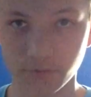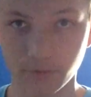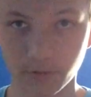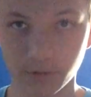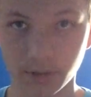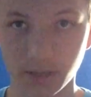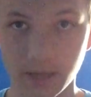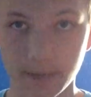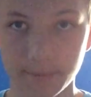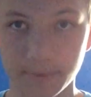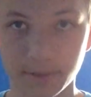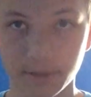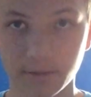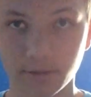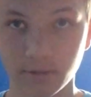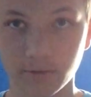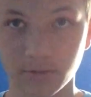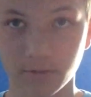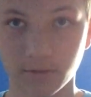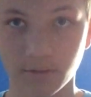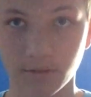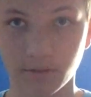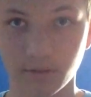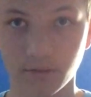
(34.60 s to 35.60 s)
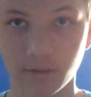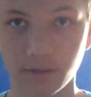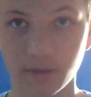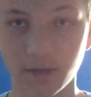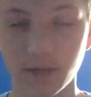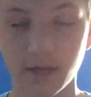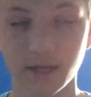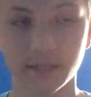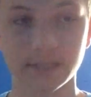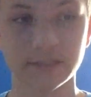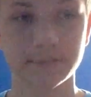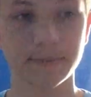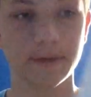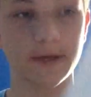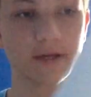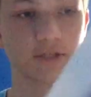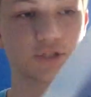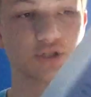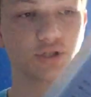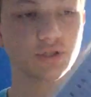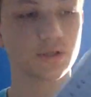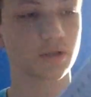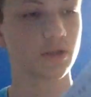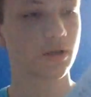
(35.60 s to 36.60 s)
for the light, but it just says Seagate
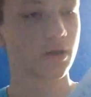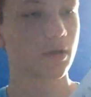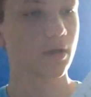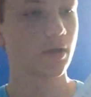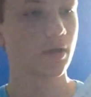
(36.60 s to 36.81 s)
expansion.